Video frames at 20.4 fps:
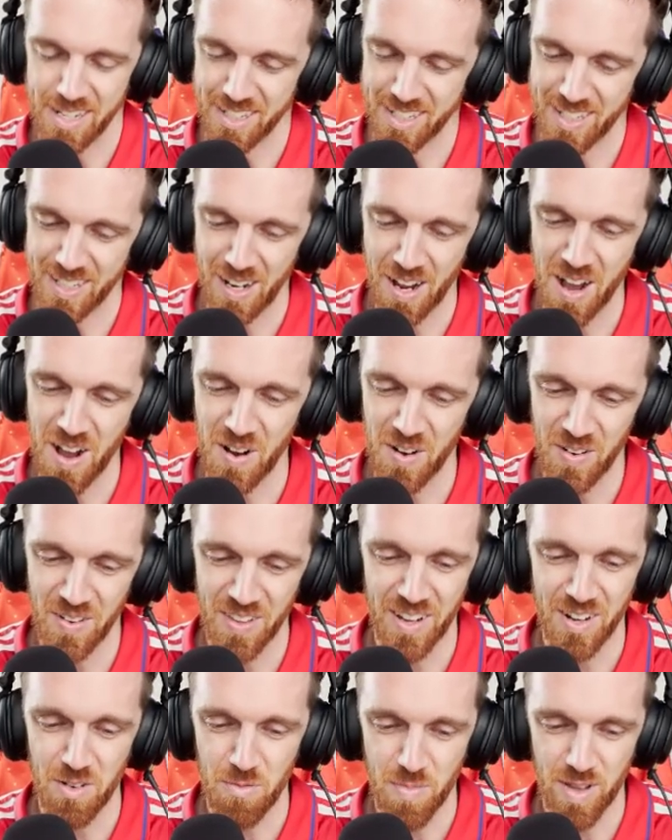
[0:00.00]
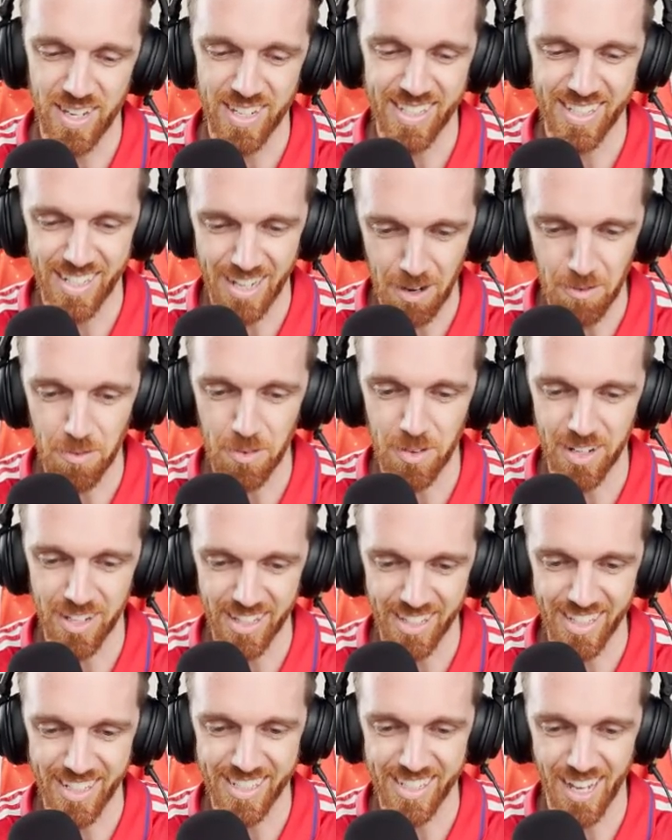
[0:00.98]
so there have been
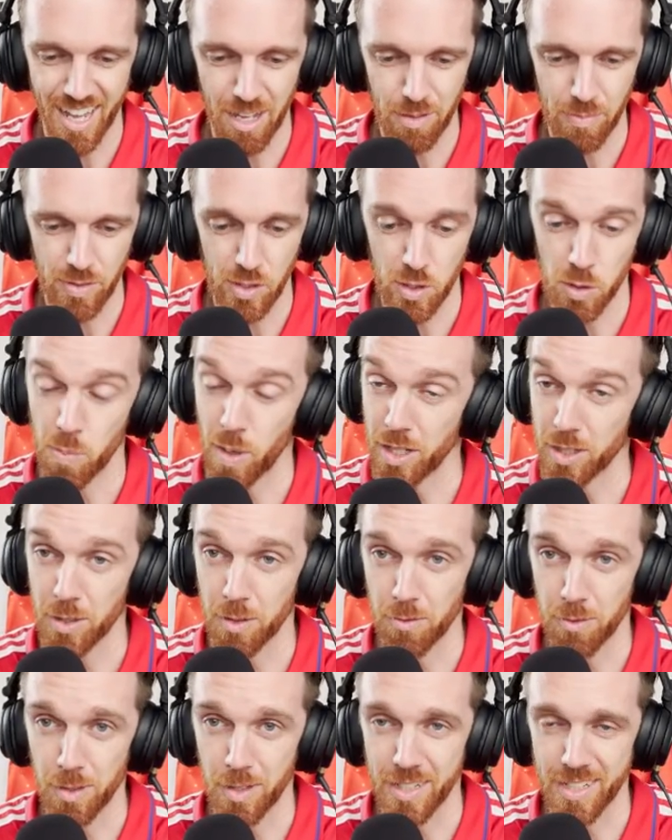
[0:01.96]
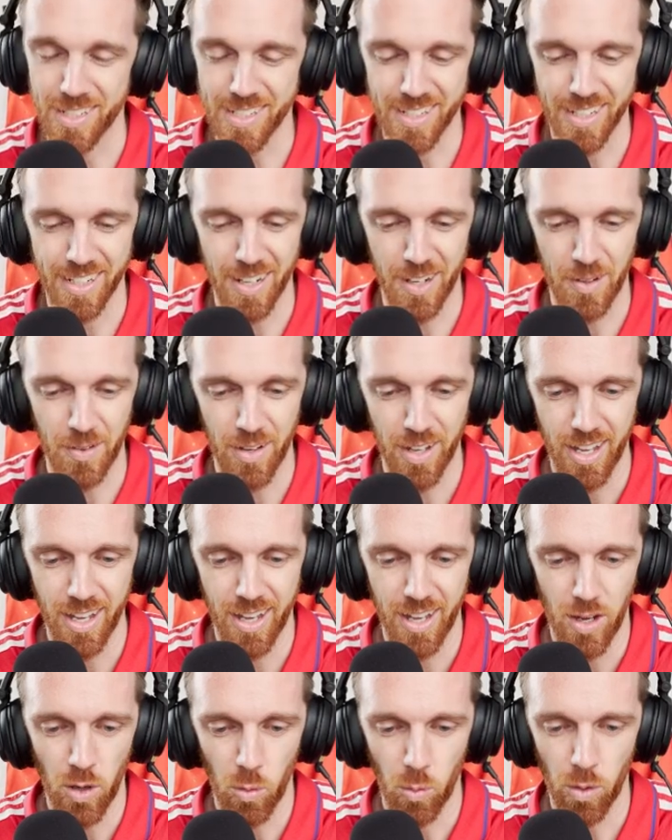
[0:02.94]
definitely times, especially a few years ago,
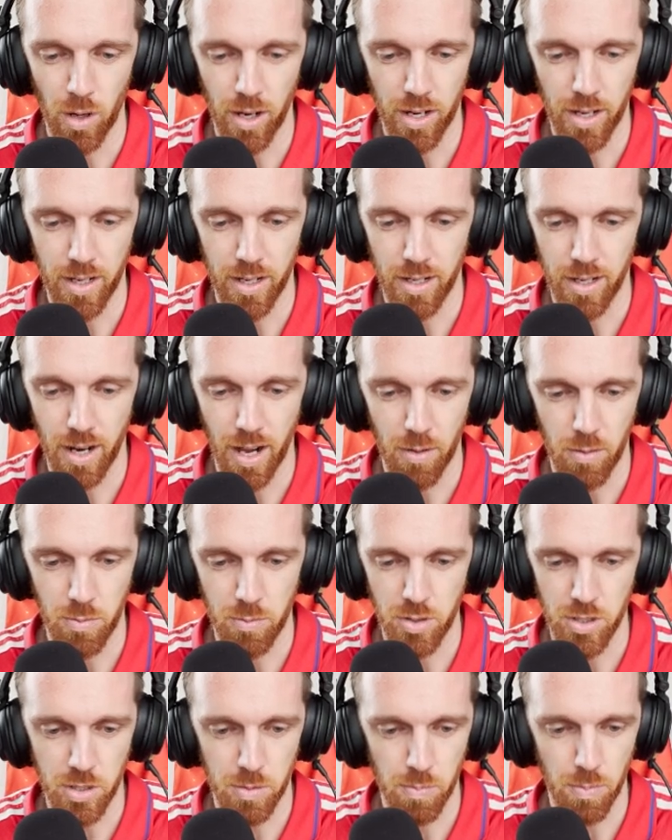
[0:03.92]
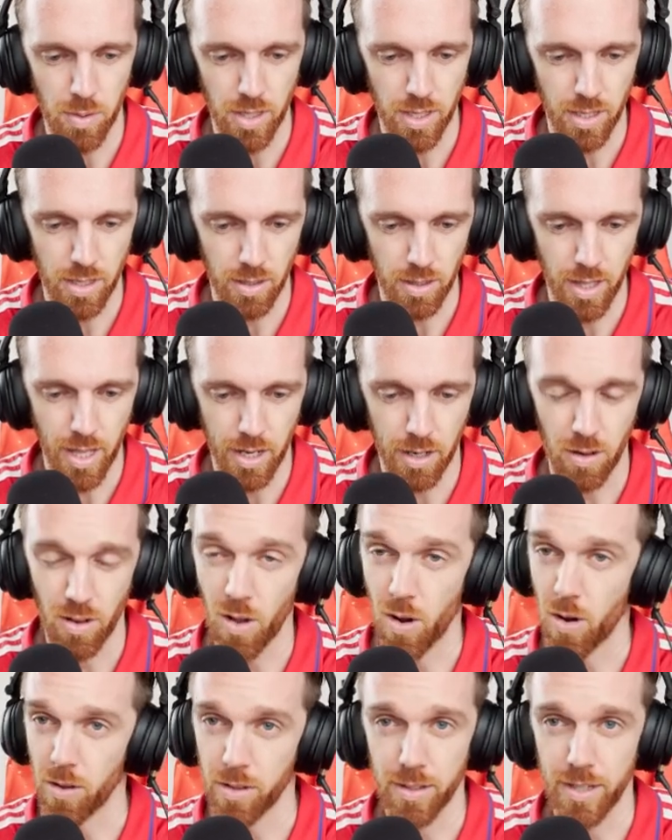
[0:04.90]
where I would just be led
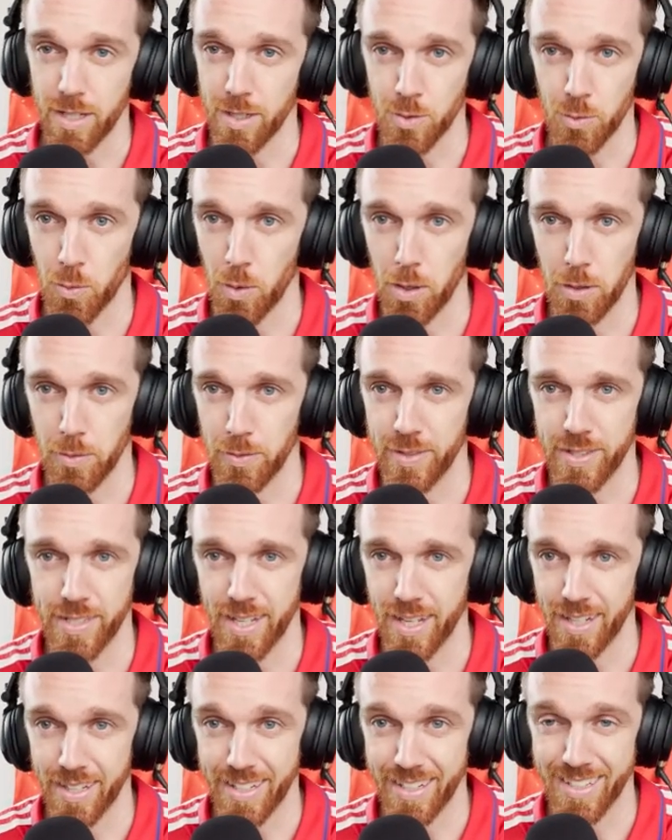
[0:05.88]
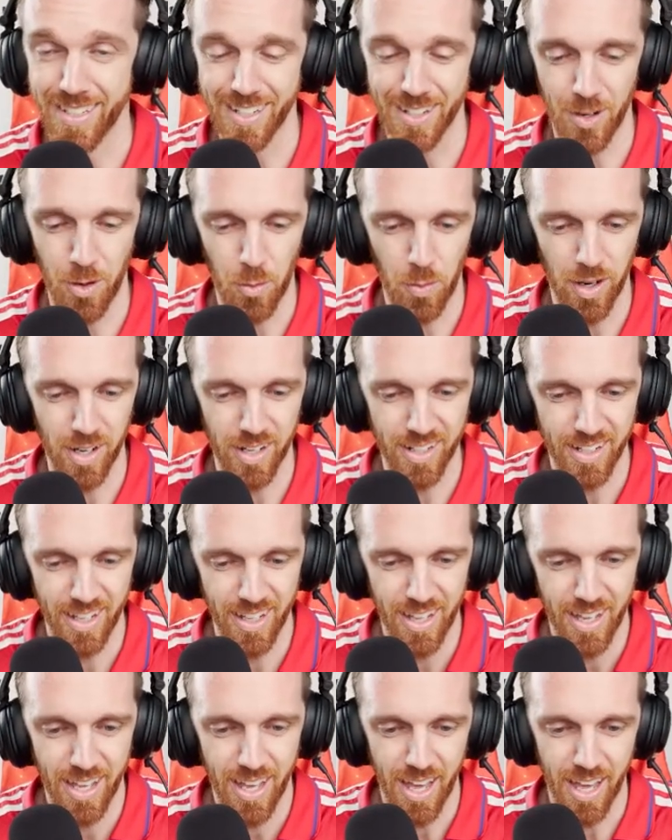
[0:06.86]
along these roads that lead to nowhere.
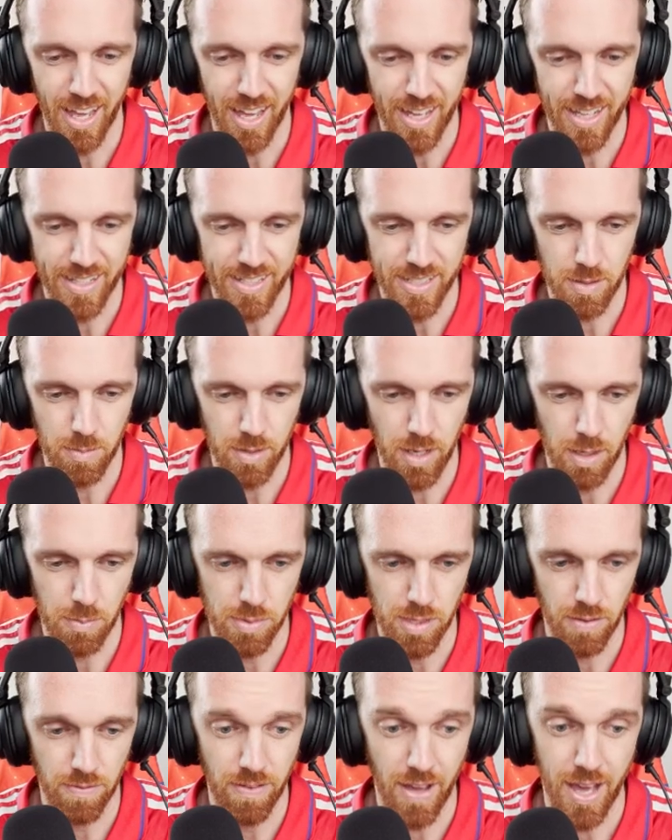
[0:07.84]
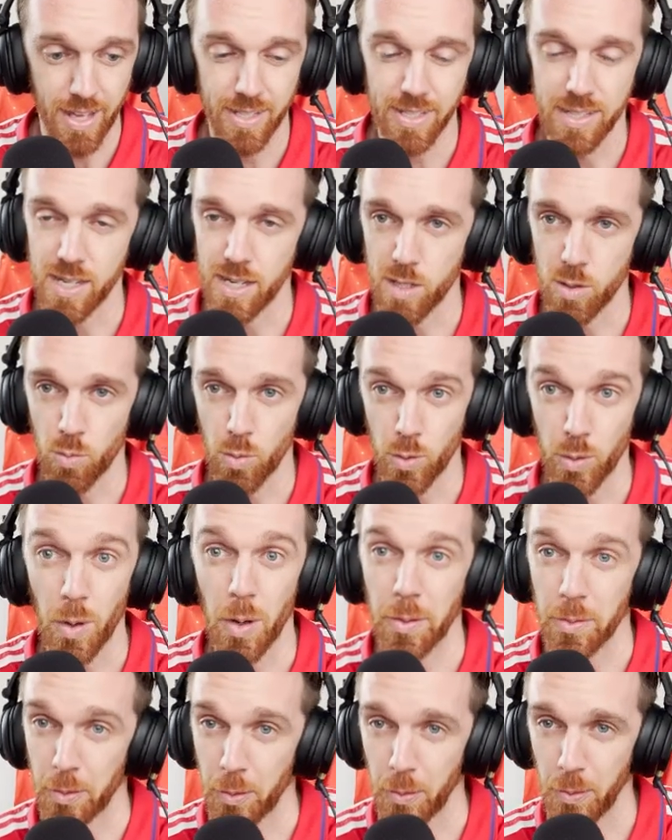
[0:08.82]
And sometimes the fastest route
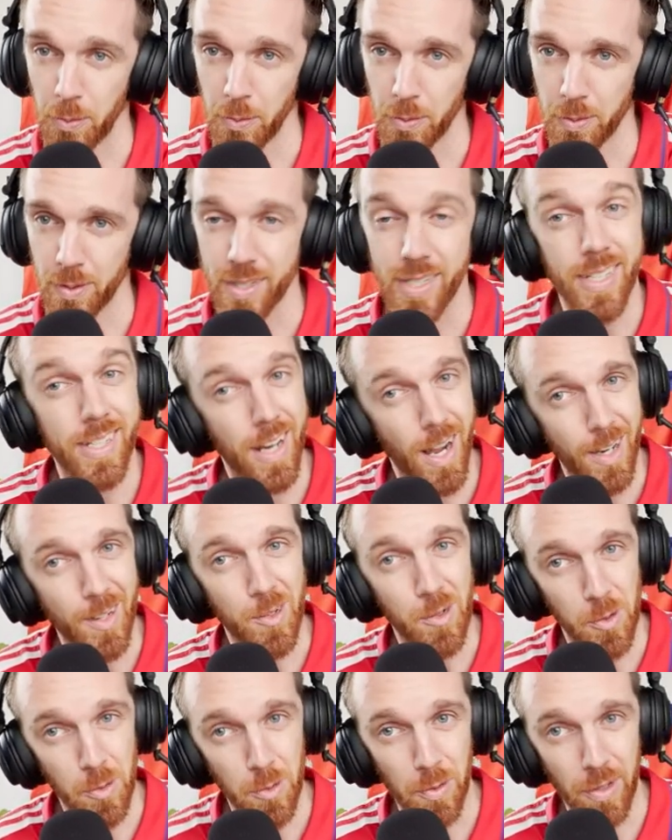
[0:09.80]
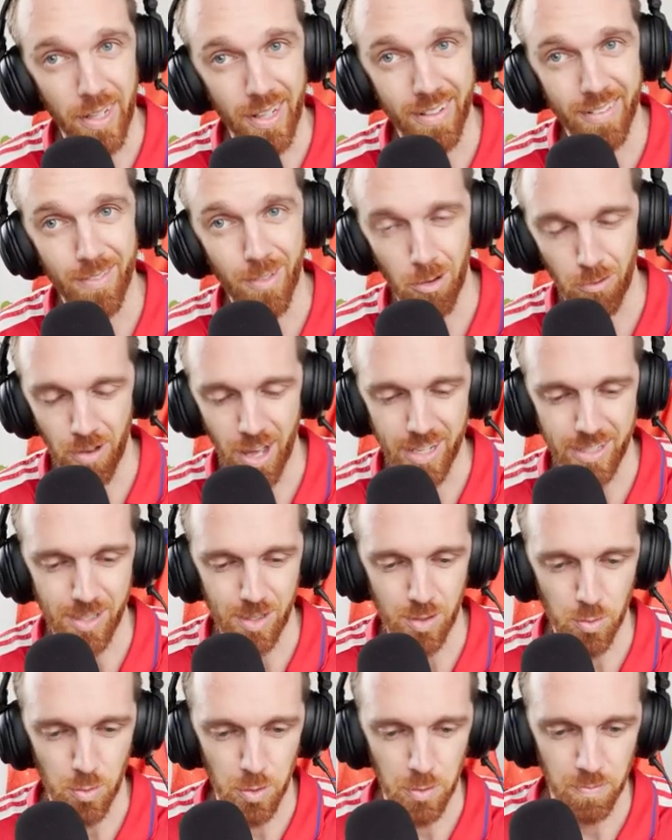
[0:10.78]
on Google is not truly the
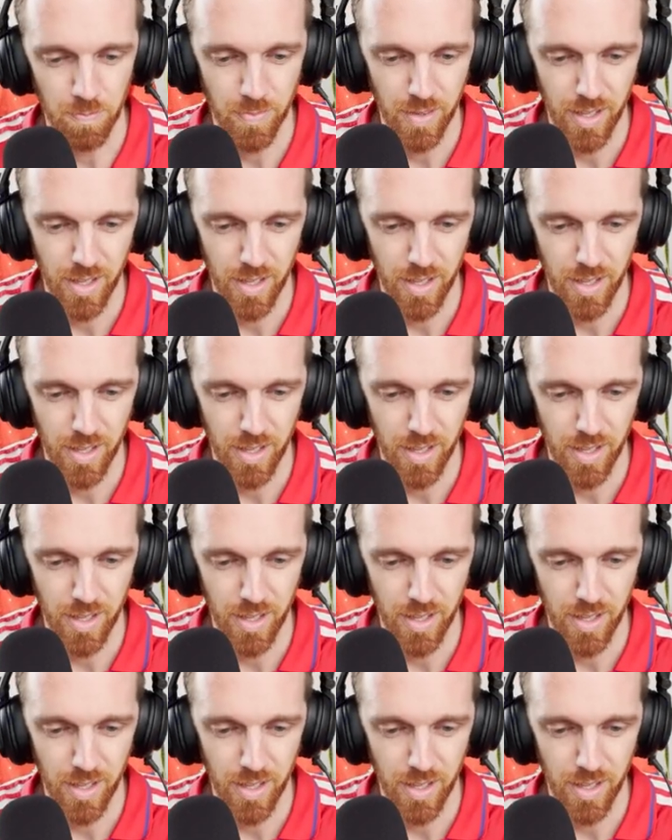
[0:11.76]
fastest route.